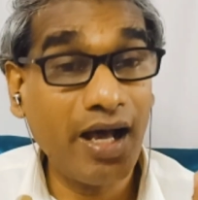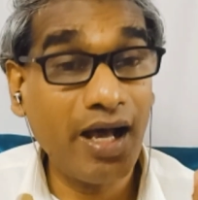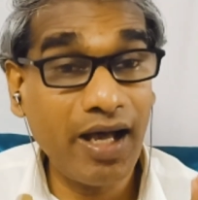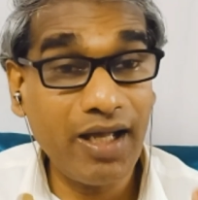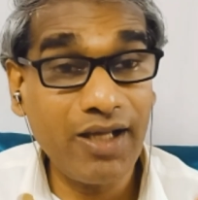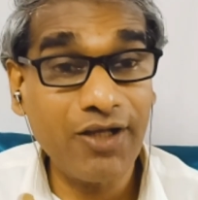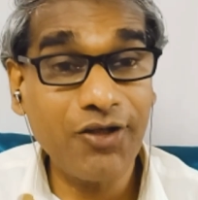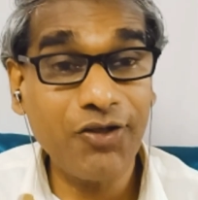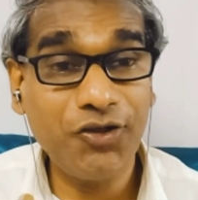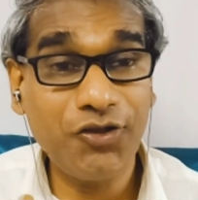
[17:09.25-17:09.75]

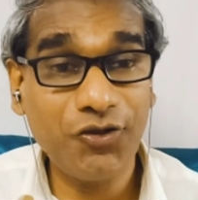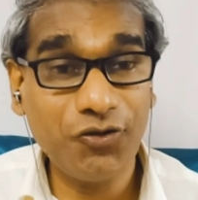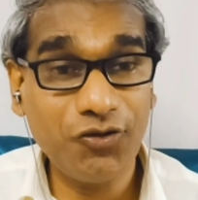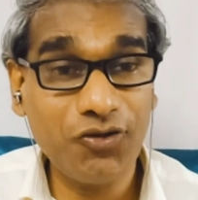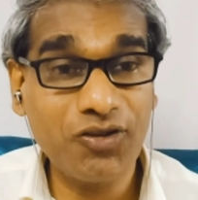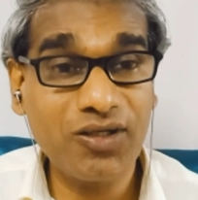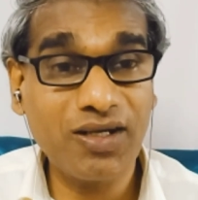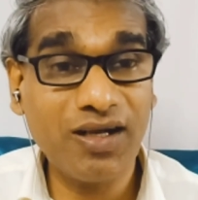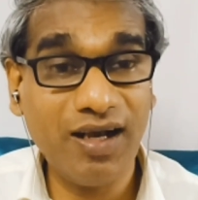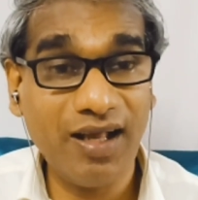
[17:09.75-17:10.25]
I
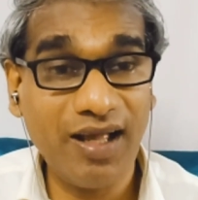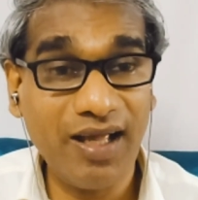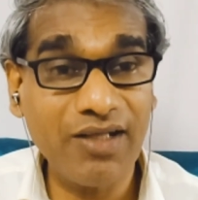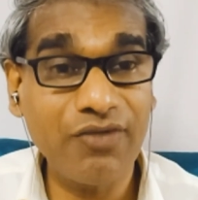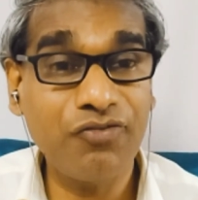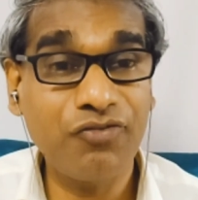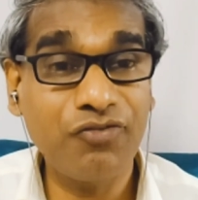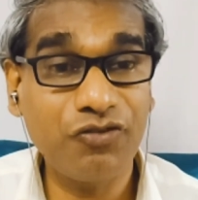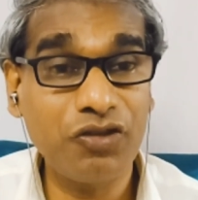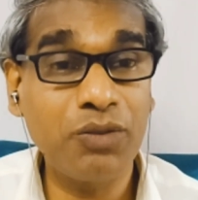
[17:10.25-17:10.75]
don't
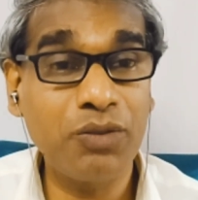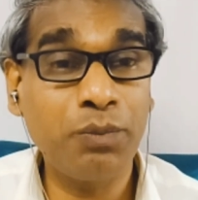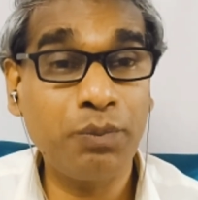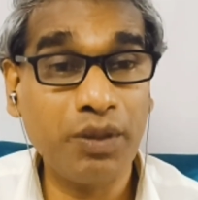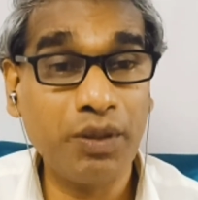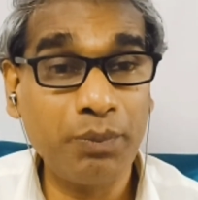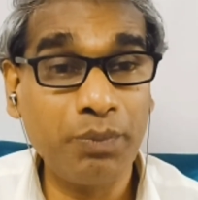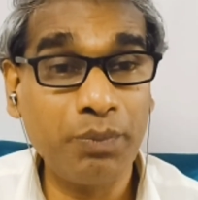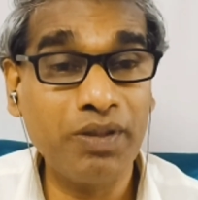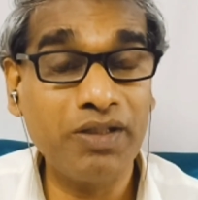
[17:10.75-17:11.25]
like food
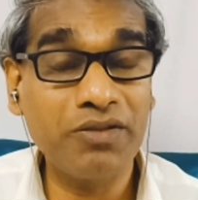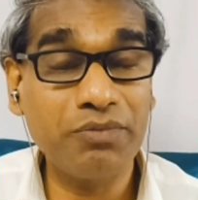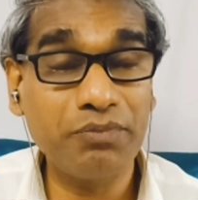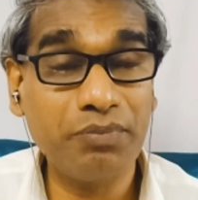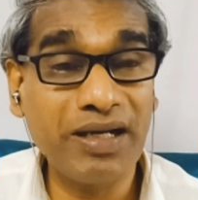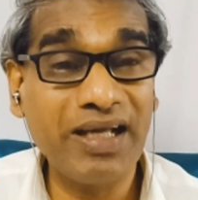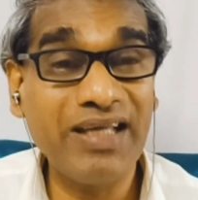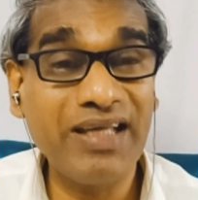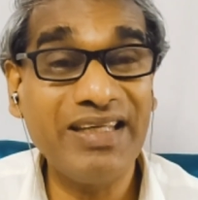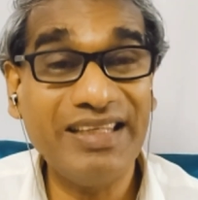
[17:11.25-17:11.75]

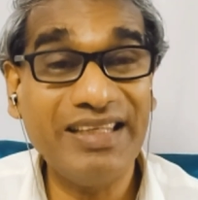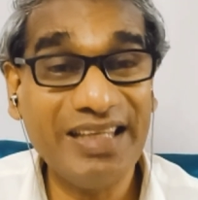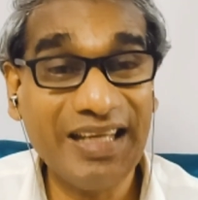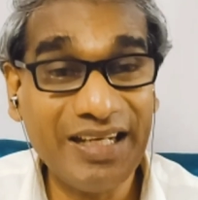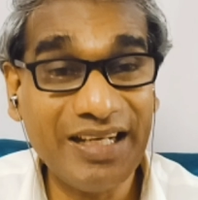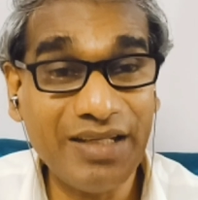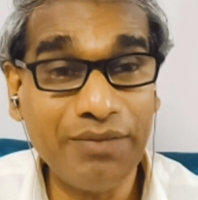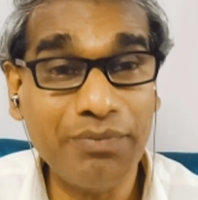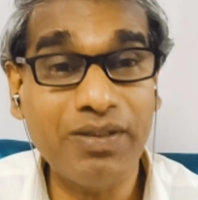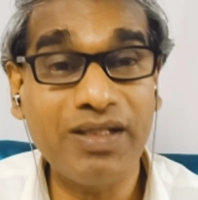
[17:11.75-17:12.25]
prepared by
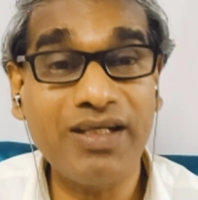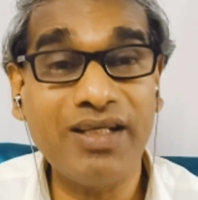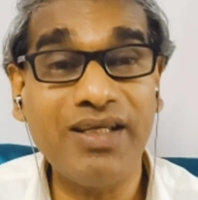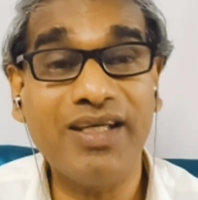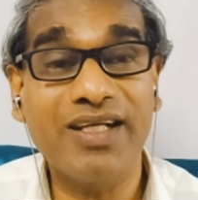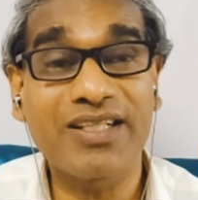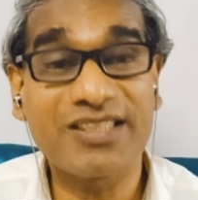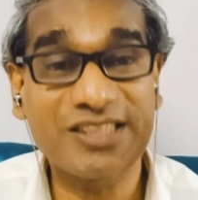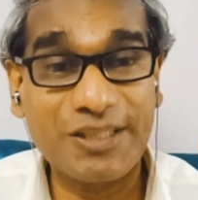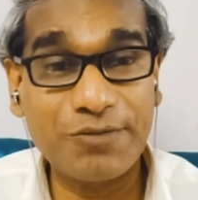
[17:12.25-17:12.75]

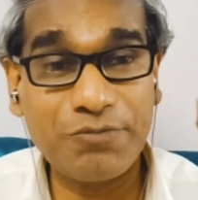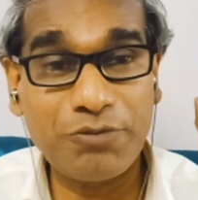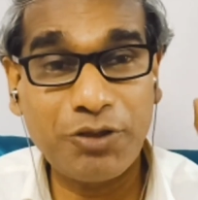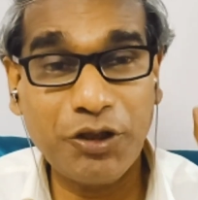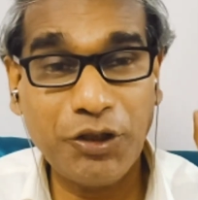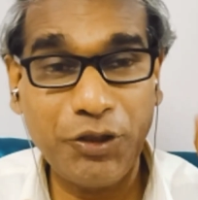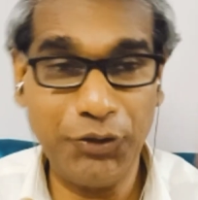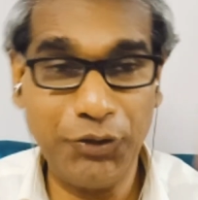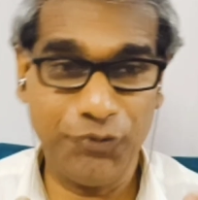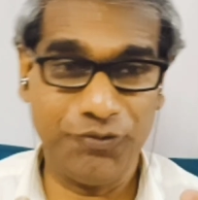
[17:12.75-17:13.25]
anybody
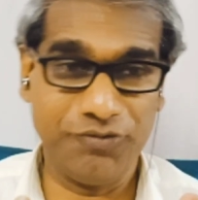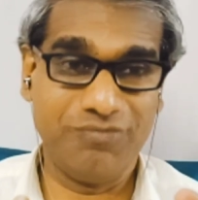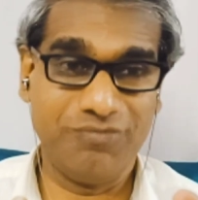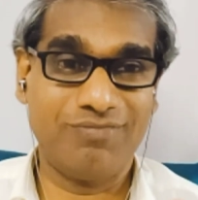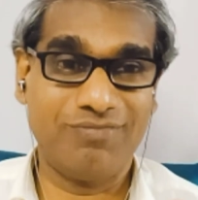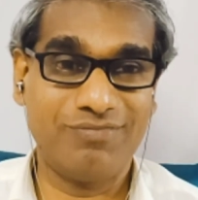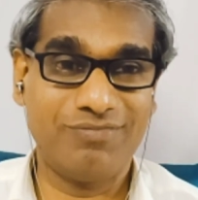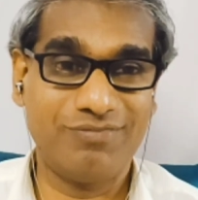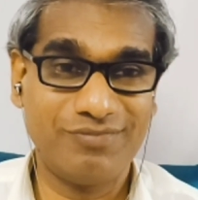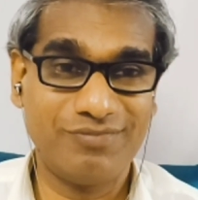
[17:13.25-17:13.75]
except you.